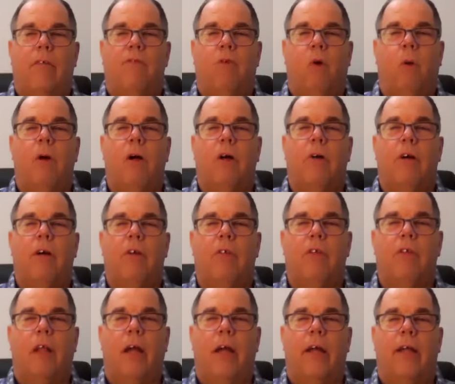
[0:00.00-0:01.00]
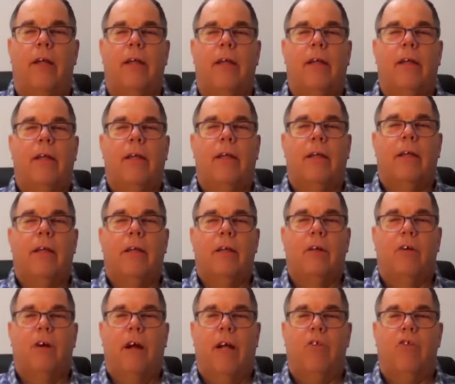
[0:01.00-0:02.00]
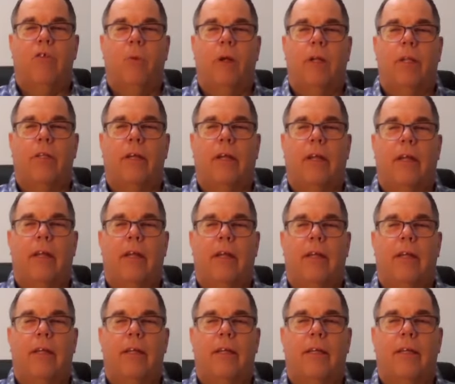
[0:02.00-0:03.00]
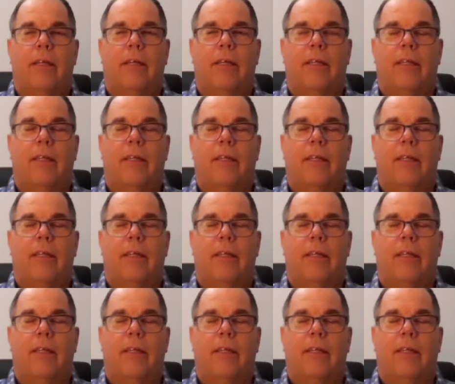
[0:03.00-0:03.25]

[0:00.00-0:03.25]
former Crestline graduate and